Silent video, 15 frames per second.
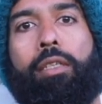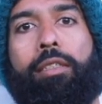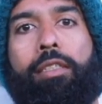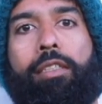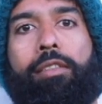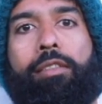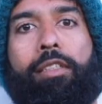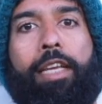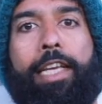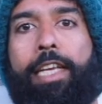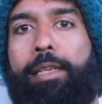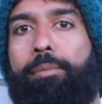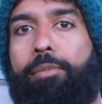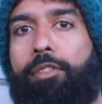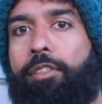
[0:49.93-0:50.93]
These
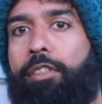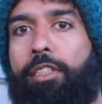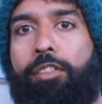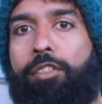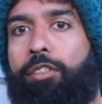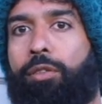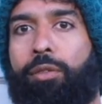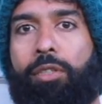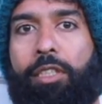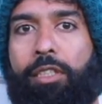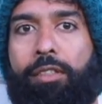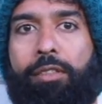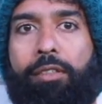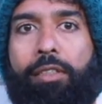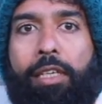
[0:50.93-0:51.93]
names, these
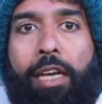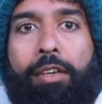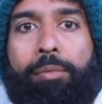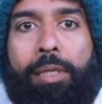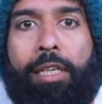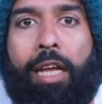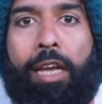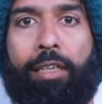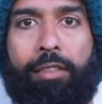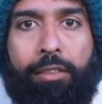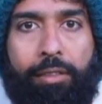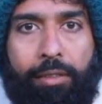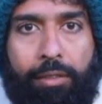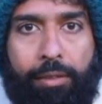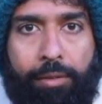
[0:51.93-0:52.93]
stories, they have been
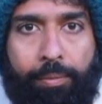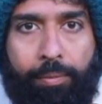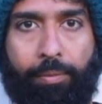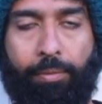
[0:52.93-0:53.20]
anchors.